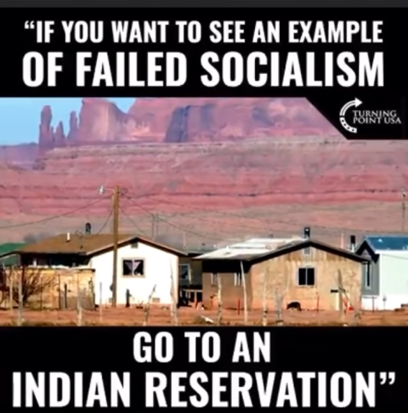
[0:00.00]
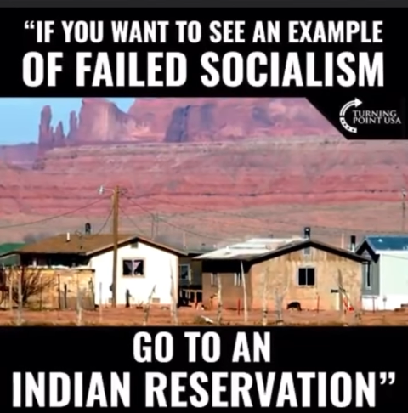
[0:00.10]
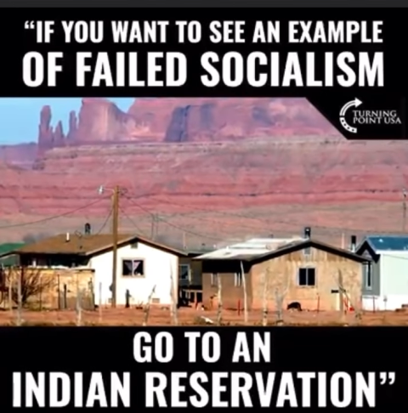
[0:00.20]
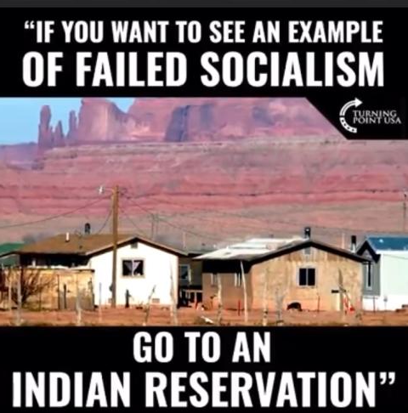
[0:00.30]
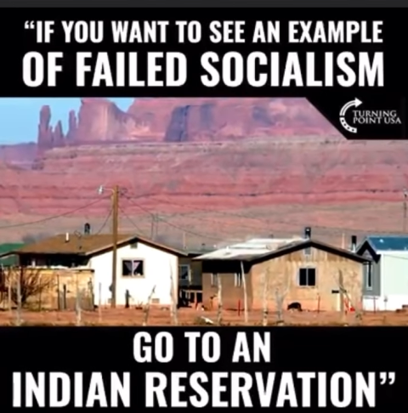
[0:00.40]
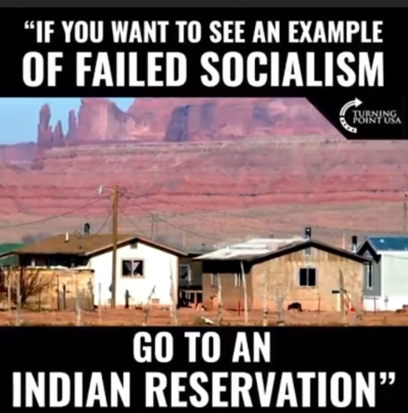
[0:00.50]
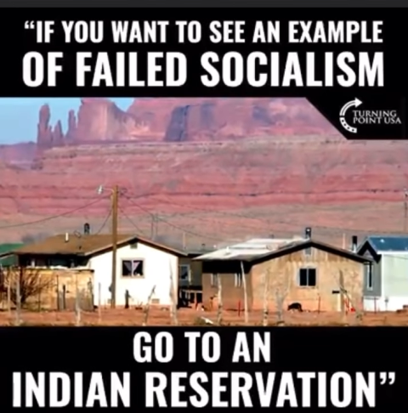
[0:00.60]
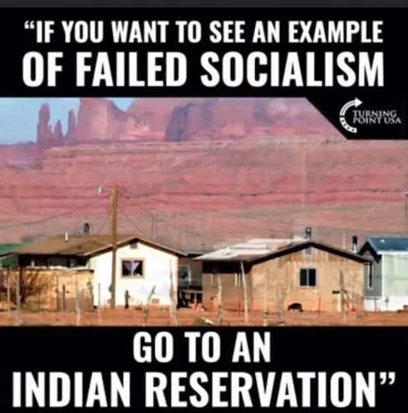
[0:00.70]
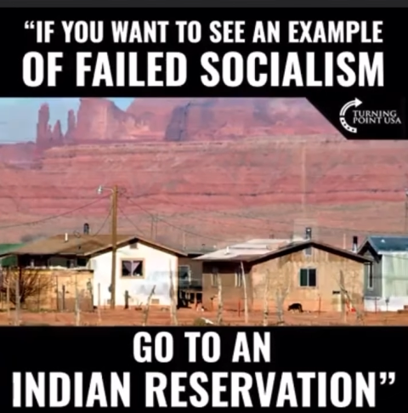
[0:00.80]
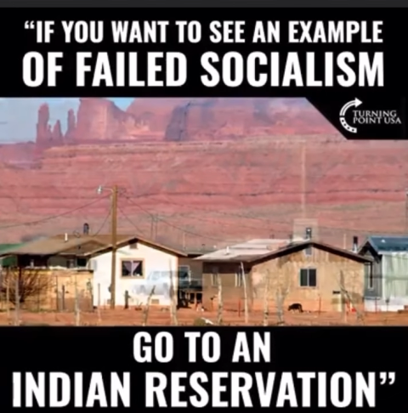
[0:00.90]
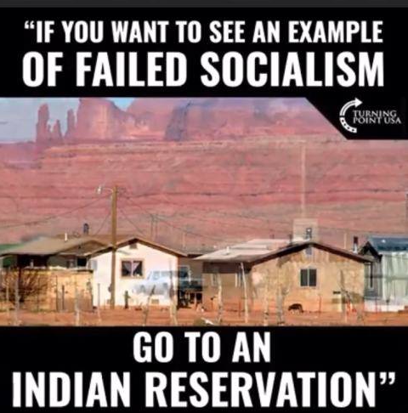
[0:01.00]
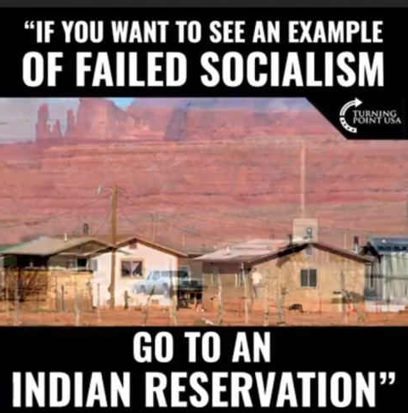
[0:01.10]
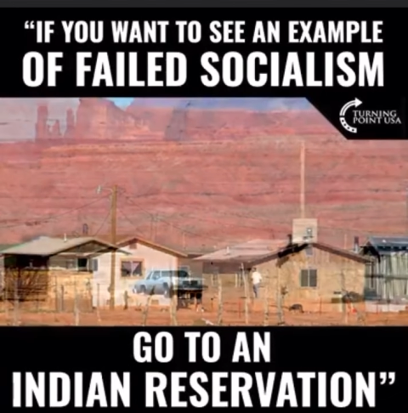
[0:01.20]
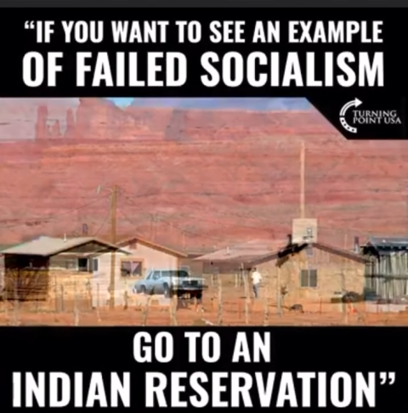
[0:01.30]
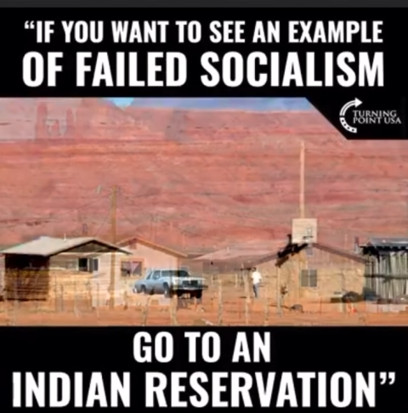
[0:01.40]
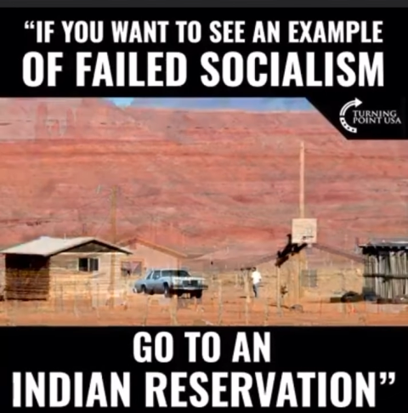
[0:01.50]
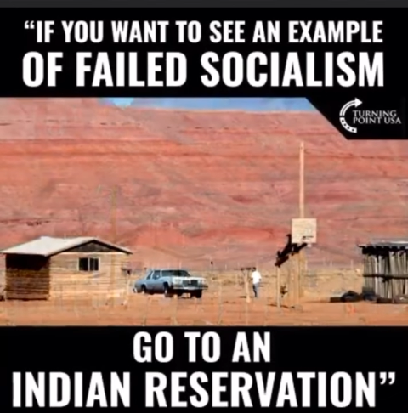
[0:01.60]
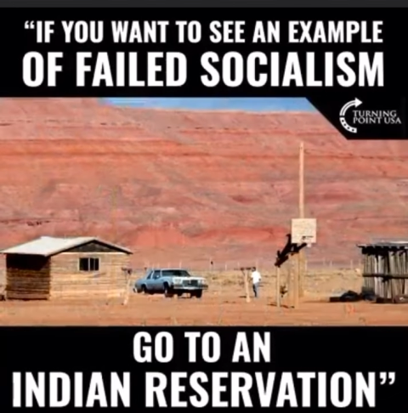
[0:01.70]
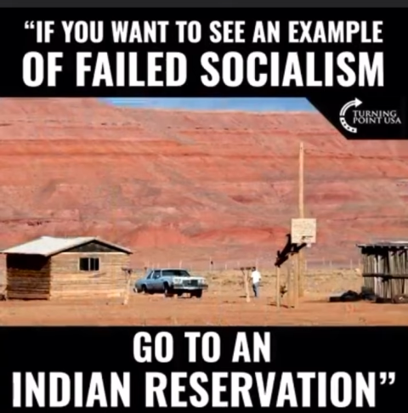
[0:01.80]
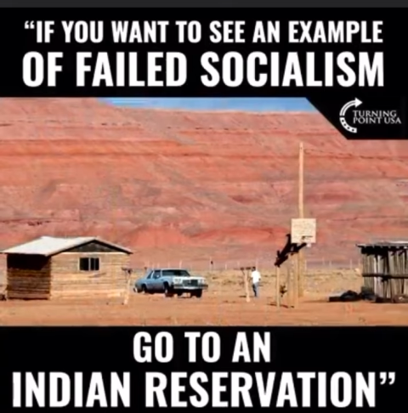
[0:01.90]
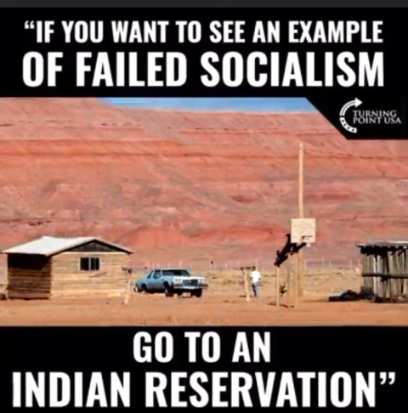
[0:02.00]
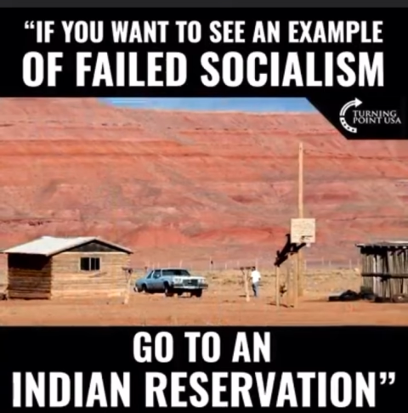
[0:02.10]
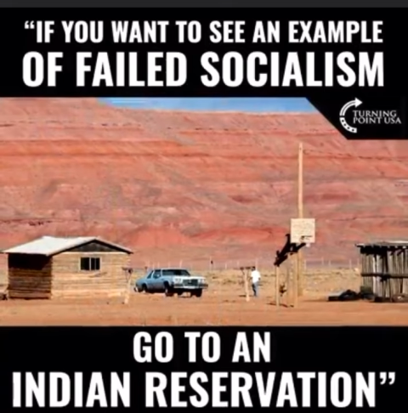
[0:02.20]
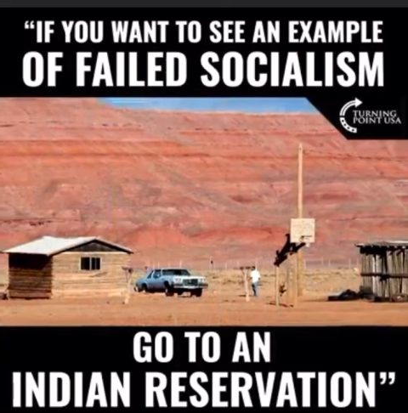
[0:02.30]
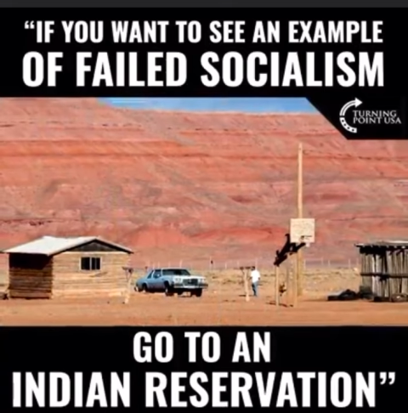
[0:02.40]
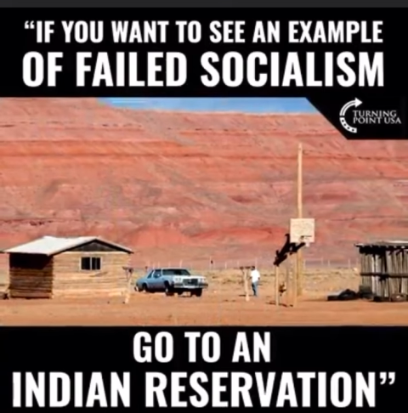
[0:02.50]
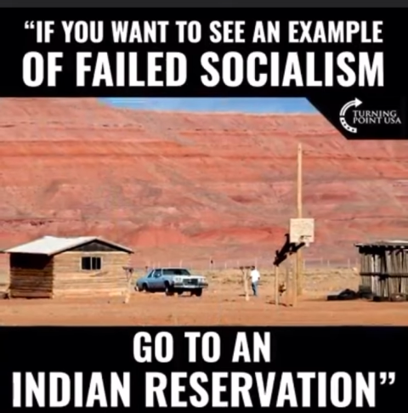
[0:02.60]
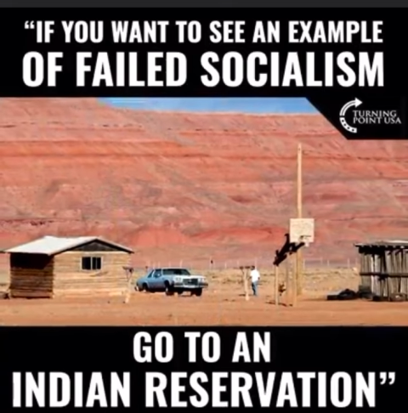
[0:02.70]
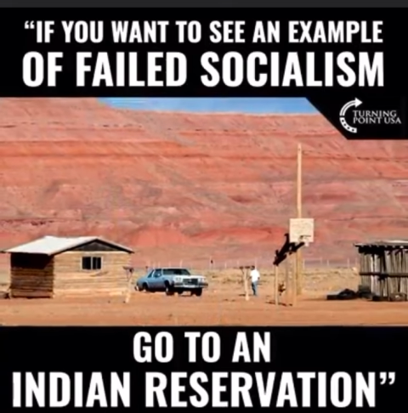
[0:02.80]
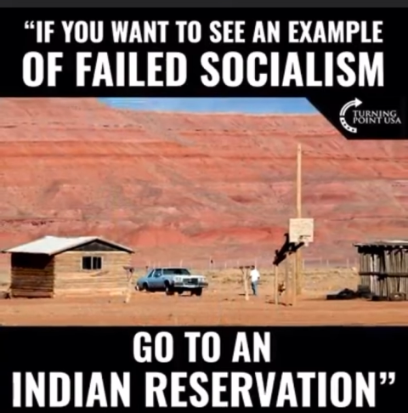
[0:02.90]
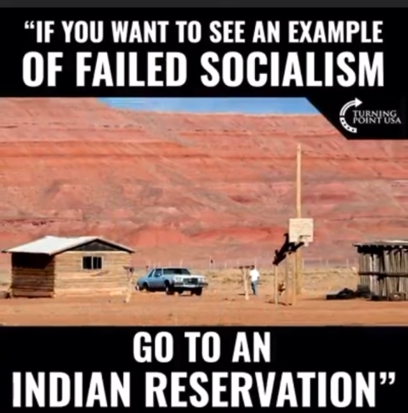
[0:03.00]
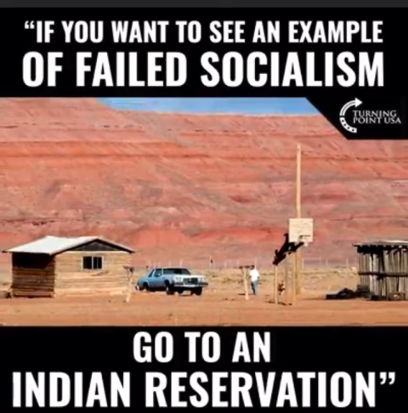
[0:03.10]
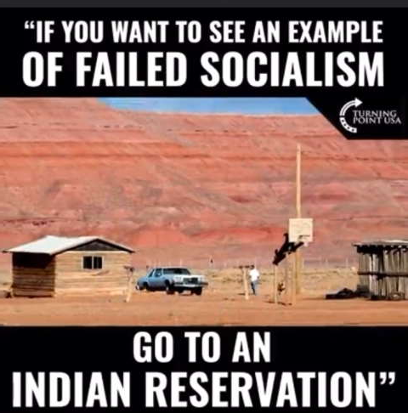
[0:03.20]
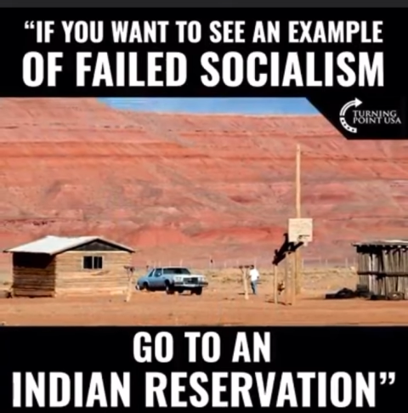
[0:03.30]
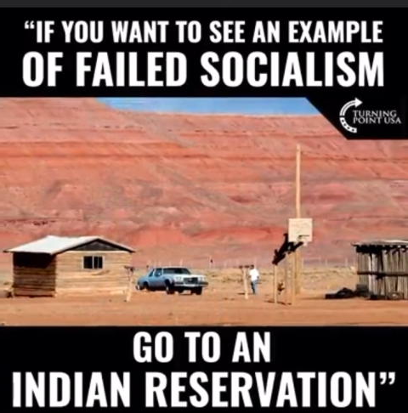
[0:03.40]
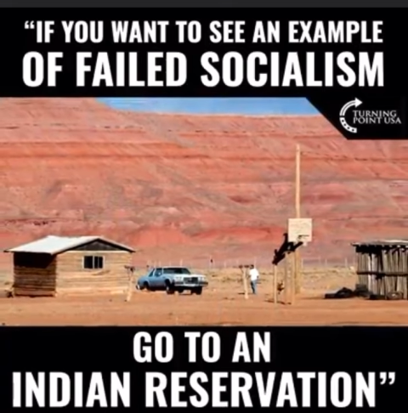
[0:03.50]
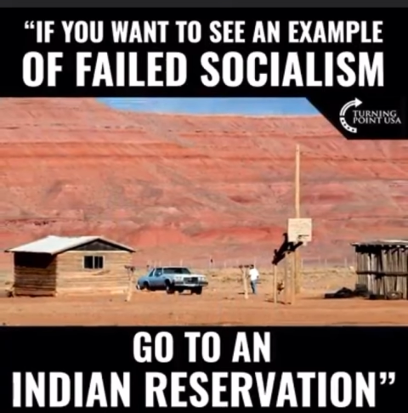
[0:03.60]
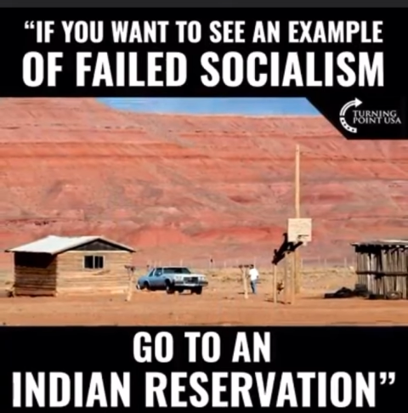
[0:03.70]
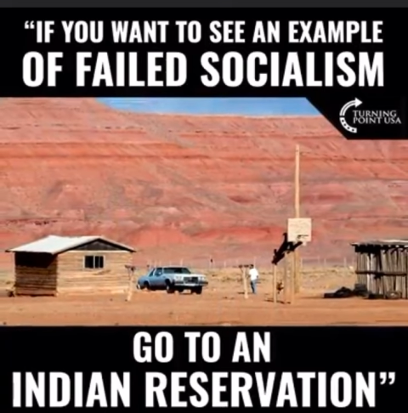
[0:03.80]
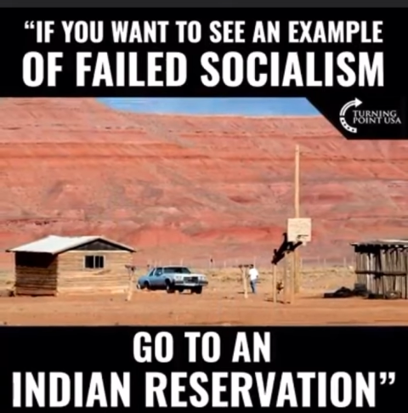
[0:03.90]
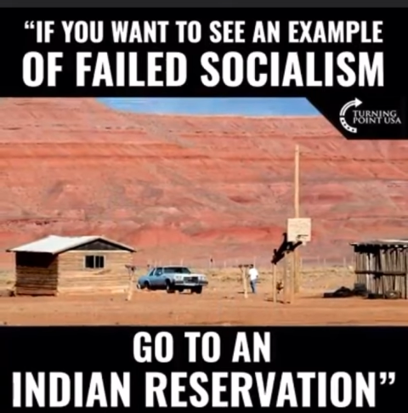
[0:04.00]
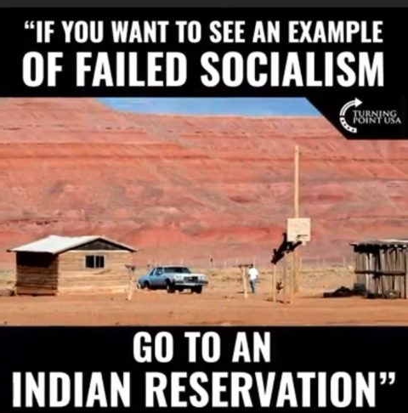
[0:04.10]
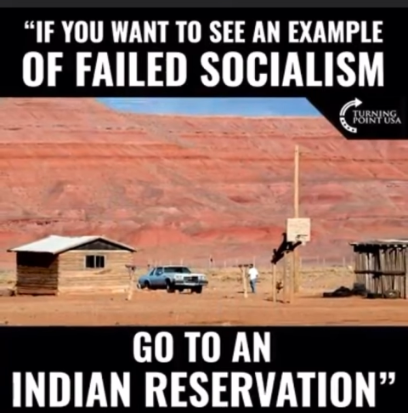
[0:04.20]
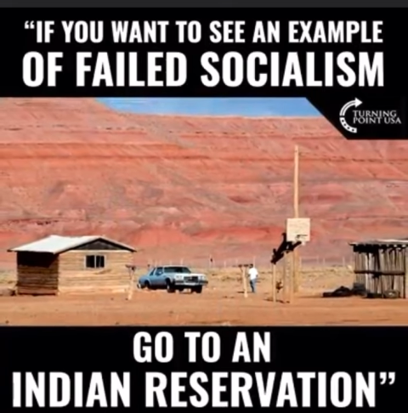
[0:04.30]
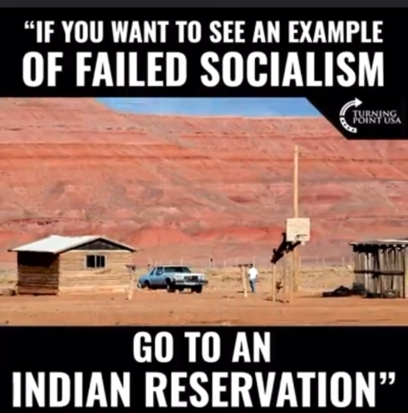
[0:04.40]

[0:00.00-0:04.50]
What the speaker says: No face is visible, so there are no lips to read.